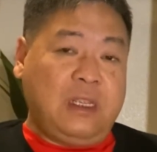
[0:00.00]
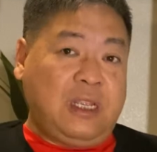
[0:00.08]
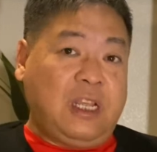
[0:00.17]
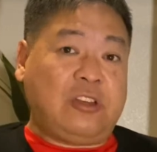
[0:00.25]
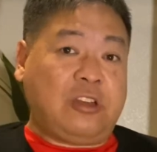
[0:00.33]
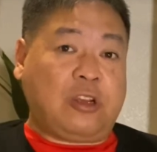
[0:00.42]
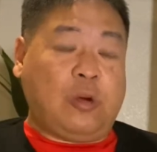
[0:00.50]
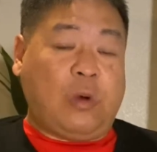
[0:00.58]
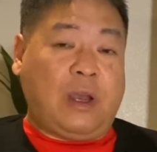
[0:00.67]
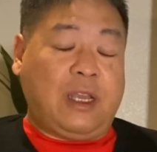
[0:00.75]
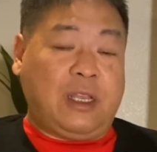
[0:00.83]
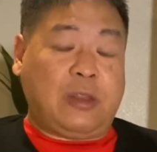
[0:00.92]
It took a
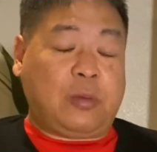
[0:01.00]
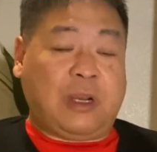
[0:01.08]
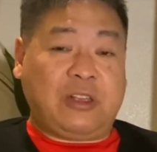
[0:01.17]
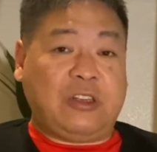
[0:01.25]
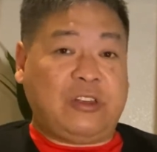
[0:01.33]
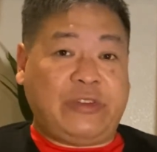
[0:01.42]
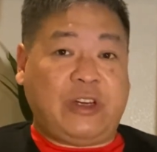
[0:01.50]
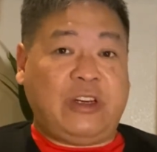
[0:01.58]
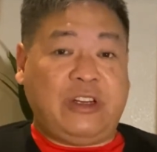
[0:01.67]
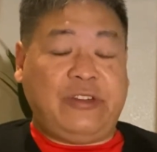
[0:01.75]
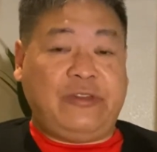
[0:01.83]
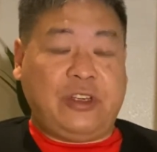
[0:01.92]
while. The process is very
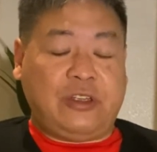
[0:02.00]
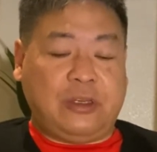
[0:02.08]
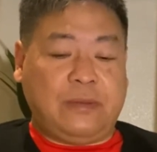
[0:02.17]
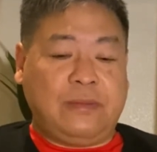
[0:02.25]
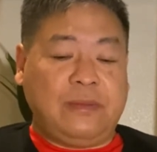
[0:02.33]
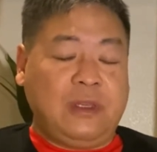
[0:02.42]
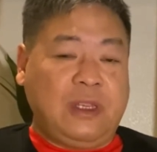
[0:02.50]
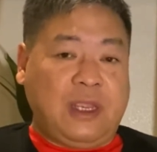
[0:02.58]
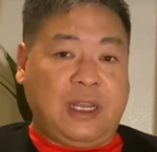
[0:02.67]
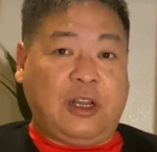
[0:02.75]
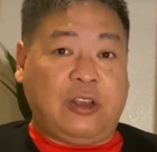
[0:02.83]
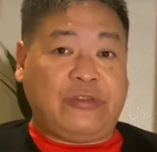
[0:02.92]
inefficient,
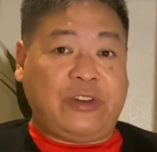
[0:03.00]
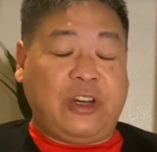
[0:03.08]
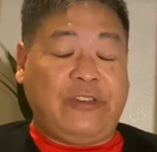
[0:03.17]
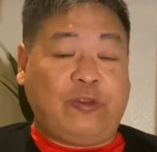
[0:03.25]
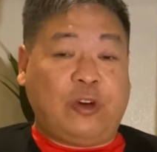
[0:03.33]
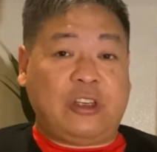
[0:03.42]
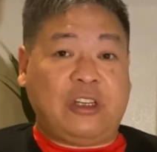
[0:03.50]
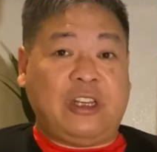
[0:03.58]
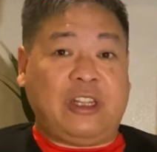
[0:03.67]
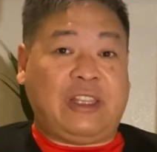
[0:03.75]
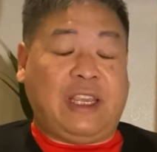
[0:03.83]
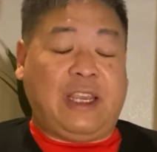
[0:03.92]
and I was very
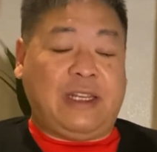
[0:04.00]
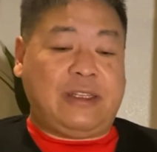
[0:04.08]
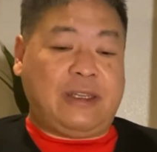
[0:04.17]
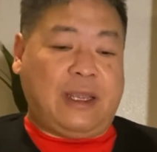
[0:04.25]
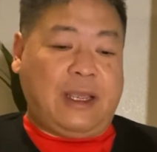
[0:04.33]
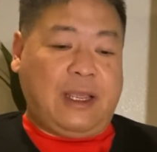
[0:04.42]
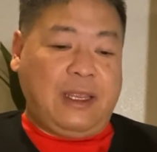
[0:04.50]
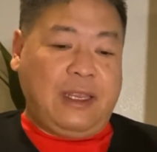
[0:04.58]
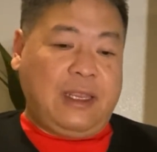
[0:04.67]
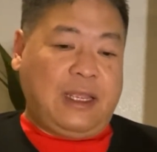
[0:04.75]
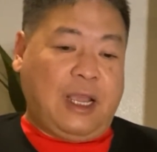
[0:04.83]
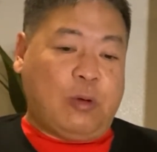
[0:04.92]
fortunate that
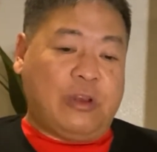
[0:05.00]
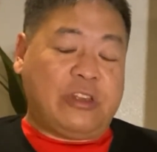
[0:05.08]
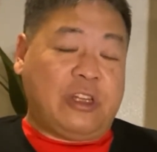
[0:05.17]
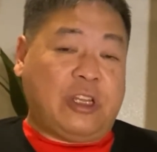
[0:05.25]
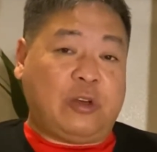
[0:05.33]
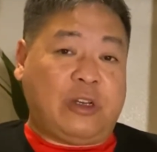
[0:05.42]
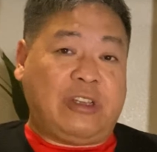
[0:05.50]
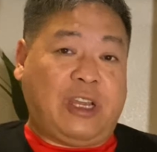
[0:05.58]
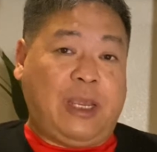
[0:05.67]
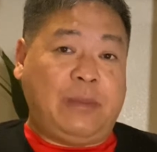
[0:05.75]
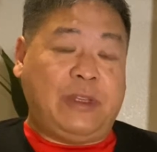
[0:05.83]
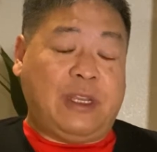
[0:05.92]
I wasn't under a
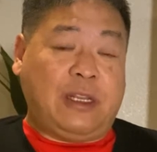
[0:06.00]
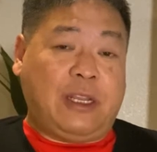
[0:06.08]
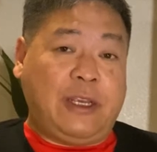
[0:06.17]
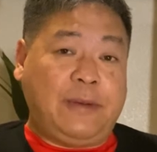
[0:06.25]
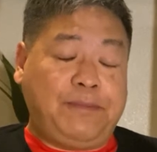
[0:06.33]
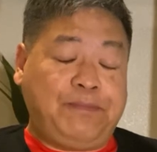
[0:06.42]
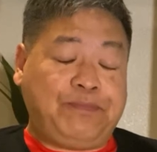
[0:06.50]
time deadline.